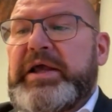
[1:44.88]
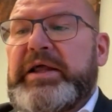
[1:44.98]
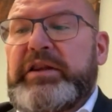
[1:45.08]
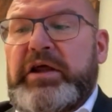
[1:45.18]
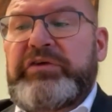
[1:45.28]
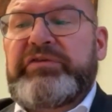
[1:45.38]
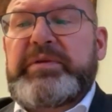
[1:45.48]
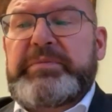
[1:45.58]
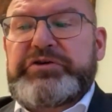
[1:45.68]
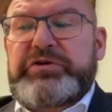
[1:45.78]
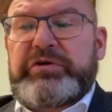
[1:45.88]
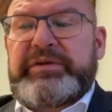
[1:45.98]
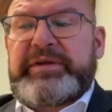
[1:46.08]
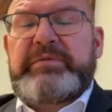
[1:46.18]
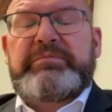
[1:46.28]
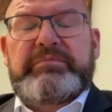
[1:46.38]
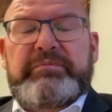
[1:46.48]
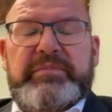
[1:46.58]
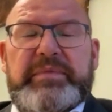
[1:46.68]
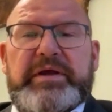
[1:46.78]
lost the majority.
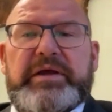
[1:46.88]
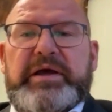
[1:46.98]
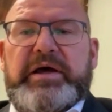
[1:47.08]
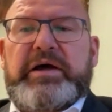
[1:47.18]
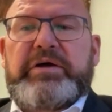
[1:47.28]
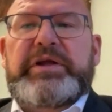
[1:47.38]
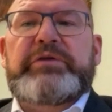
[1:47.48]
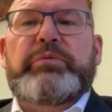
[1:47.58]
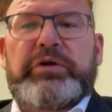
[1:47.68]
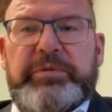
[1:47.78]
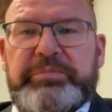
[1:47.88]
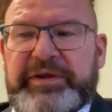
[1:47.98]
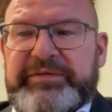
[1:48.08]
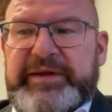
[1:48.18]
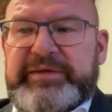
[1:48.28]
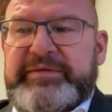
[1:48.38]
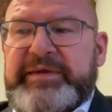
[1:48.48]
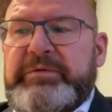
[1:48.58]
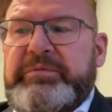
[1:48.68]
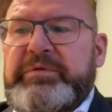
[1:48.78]
It won the
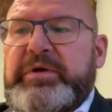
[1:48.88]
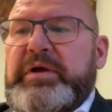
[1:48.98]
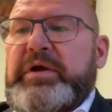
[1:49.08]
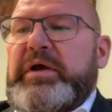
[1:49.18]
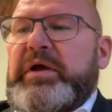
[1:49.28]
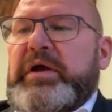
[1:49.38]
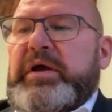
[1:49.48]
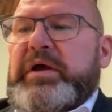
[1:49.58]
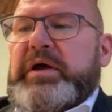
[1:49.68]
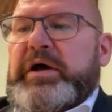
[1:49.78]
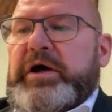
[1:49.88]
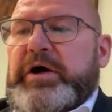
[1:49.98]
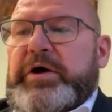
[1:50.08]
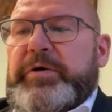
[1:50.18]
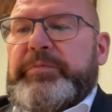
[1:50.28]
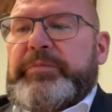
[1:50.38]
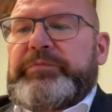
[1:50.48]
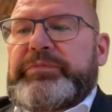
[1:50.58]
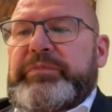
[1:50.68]
presidency. And